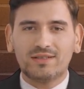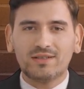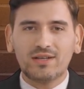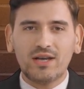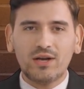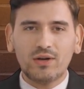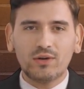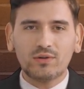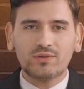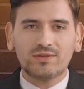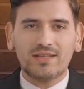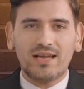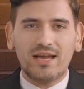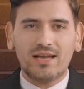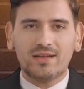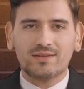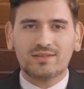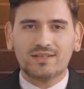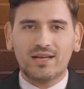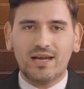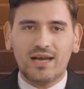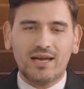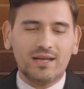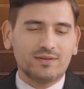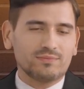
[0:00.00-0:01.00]
no
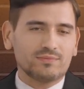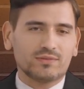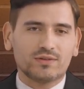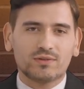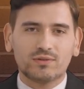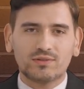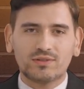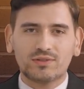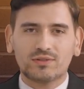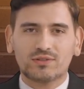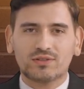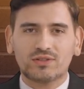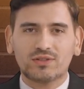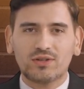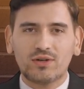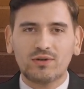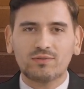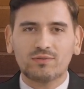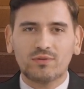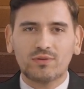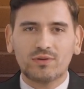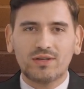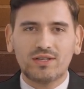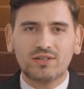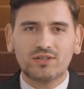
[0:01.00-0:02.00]
downtime due to
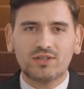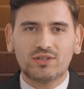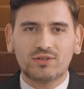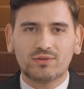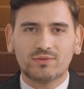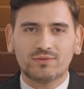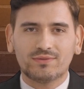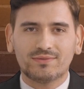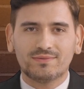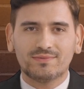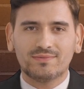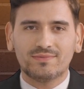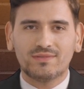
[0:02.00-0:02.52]
server issues.